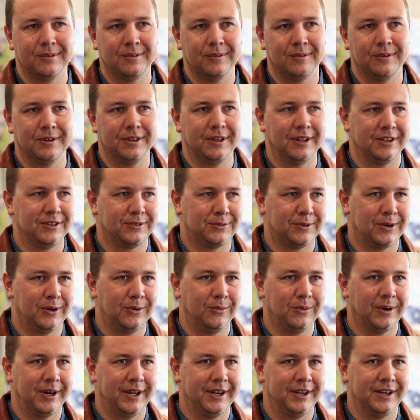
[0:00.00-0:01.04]
with this Road
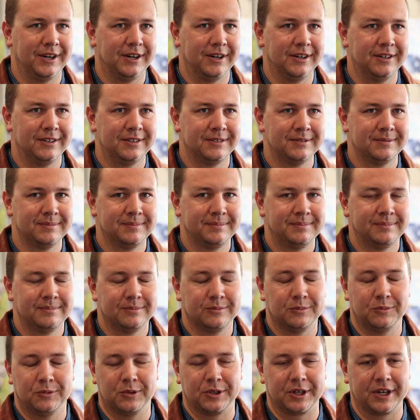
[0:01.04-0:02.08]
Widener,
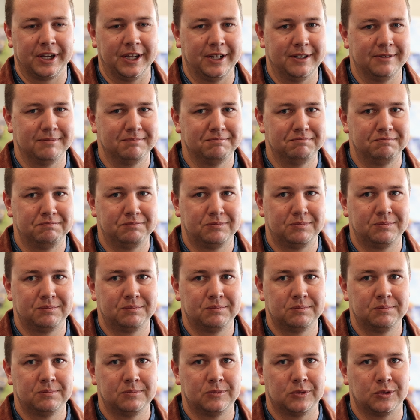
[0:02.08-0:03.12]
we're getting
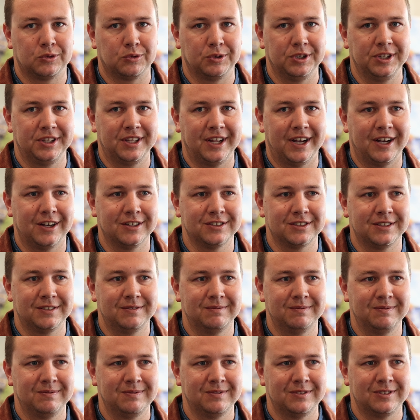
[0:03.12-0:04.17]
3,000,
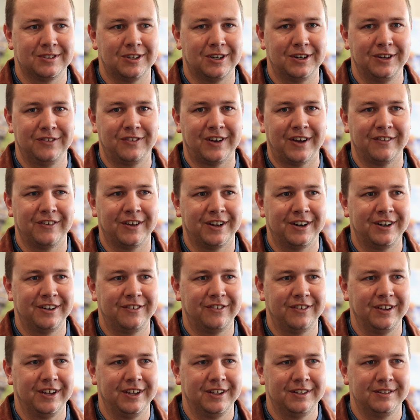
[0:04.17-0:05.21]
3,500
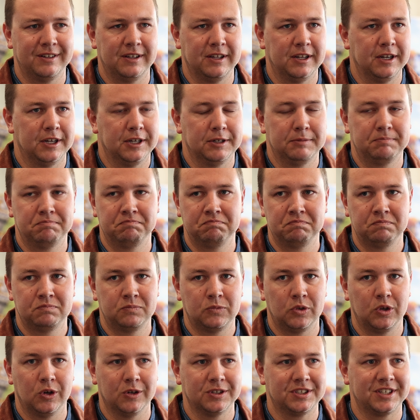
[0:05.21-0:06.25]
feet in a
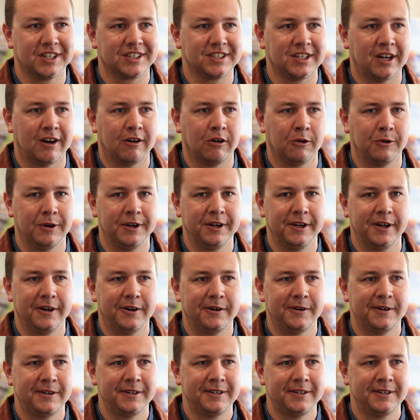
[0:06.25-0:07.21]
6-hour window.